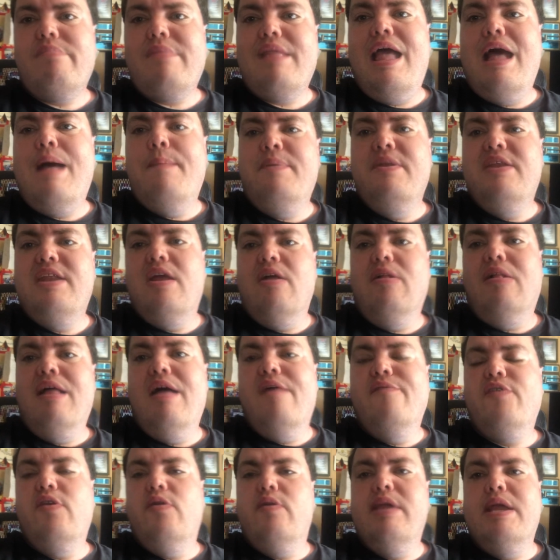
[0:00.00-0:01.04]
up until a
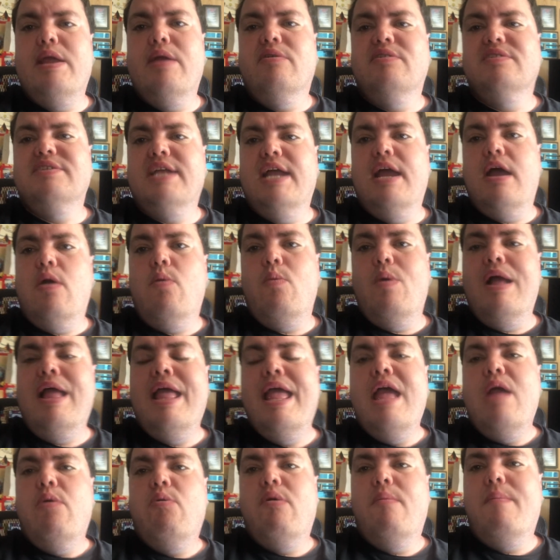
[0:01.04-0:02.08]
few years ago
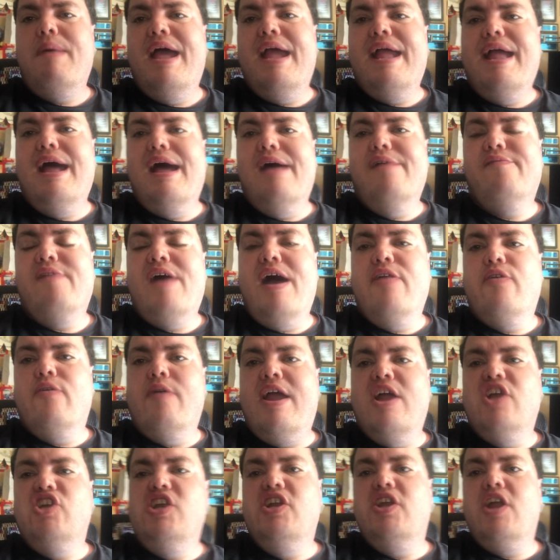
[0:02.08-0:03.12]
when my uh, father
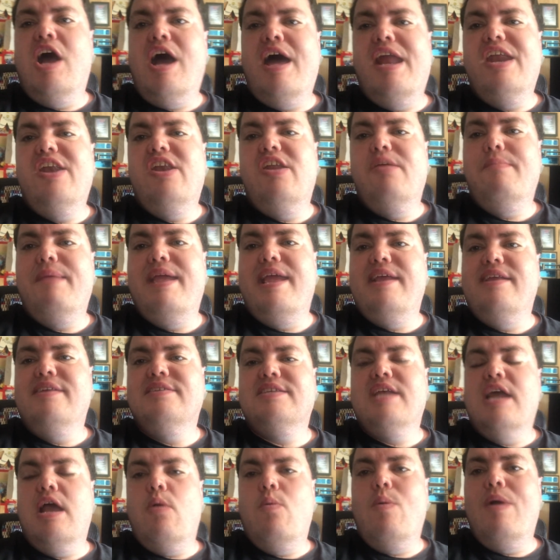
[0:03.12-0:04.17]
actually taught it to me.
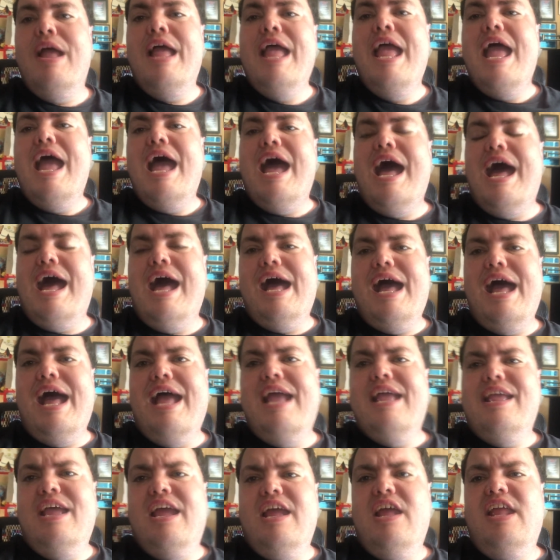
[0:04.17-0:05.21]
So uh,
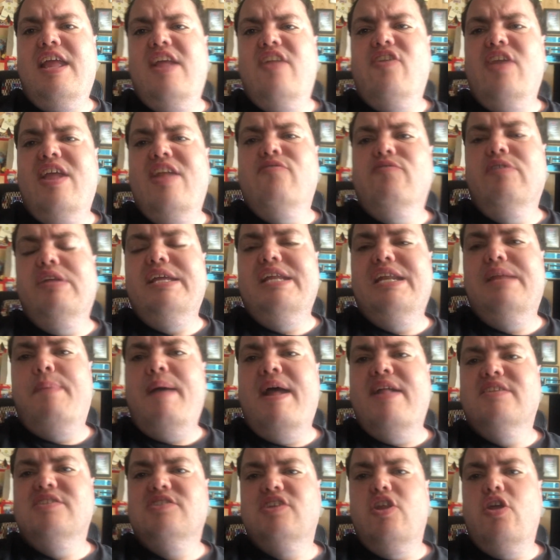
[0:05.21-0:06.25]
it, it really
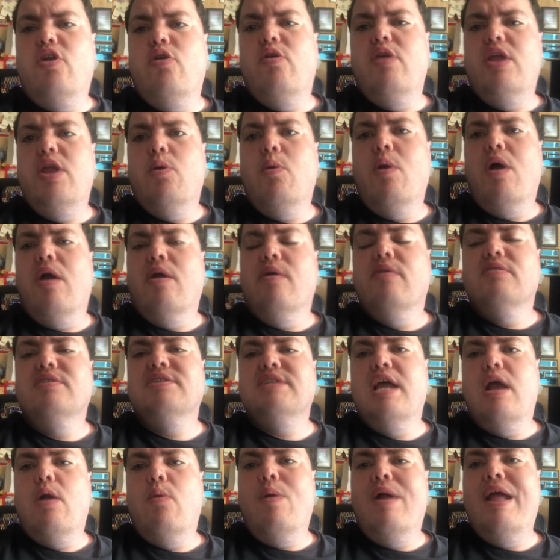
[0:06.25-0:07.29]
depends on who you are.
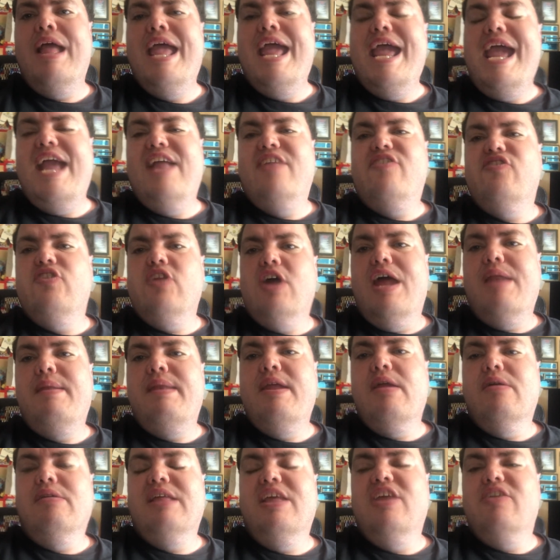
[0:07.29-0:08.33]
So uh, it's not
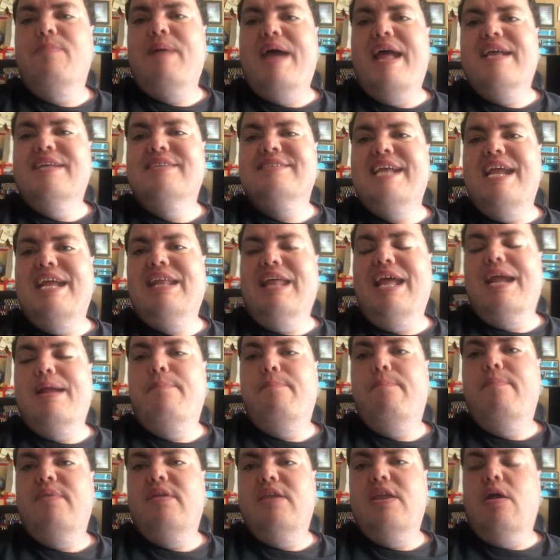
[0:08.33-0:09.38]
nearly as bad as saying like
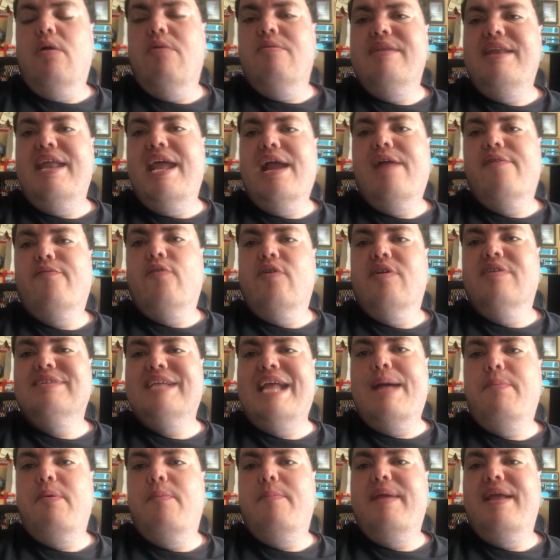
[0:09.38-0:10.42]
you know dick for
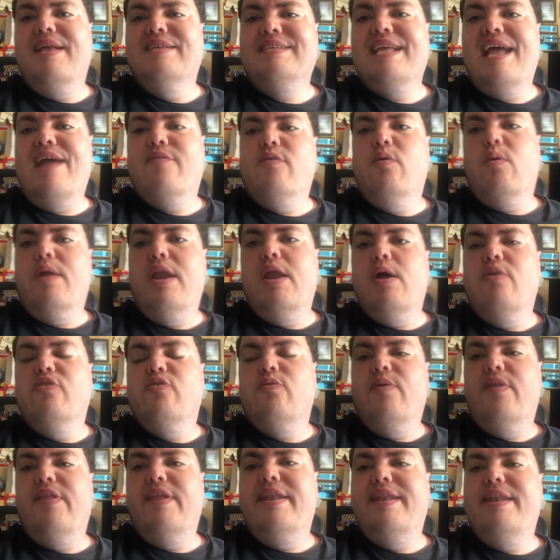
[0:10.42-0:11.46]
example because everyone knows
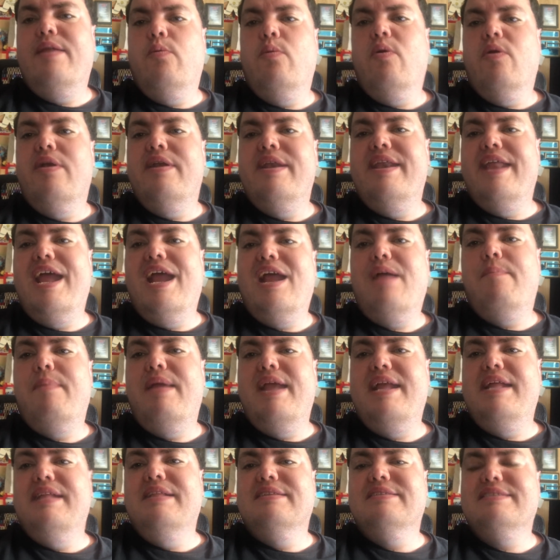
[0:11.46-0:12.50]
what the word dick
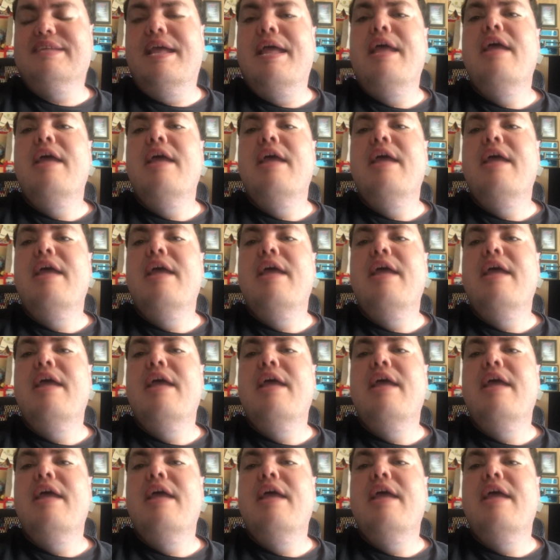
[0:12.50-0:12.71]
means